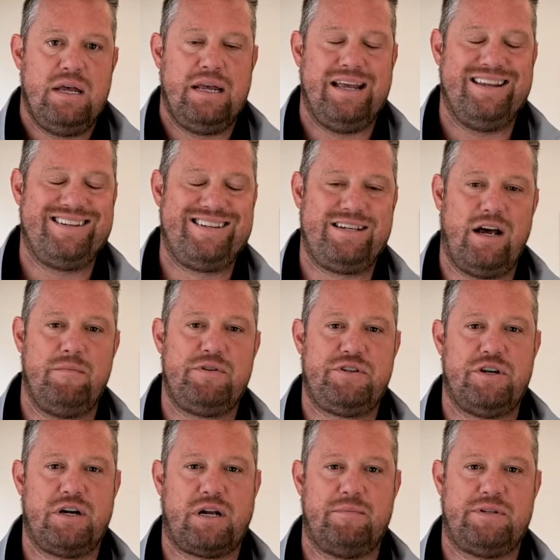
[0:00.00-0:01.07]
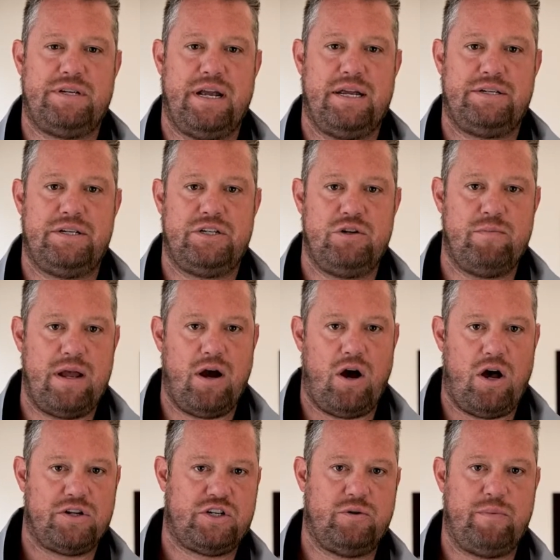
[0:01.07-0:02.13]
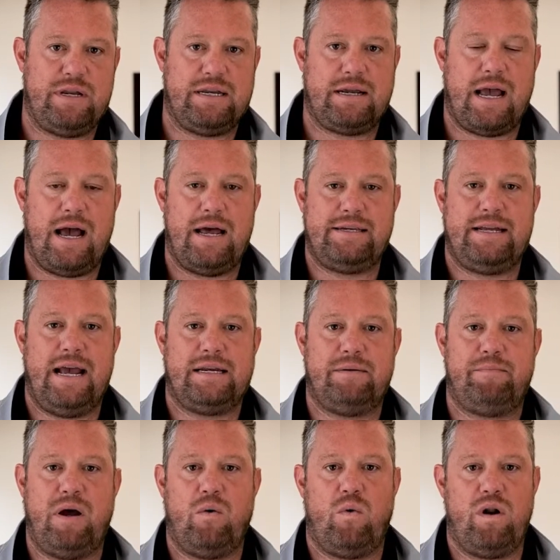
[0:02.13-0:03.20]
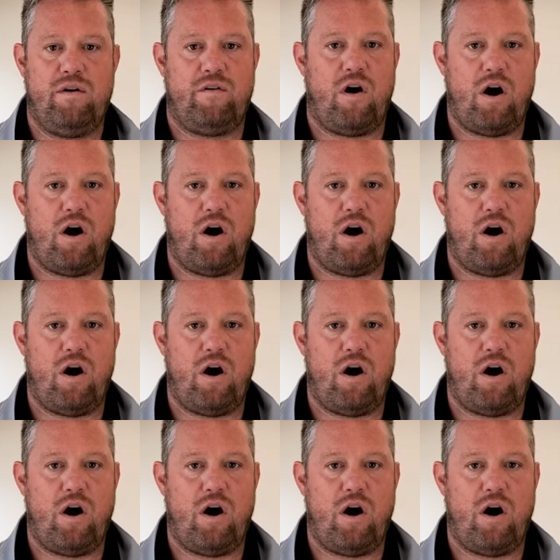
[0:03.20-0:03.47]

In some circumstances, you may also be contacted by one of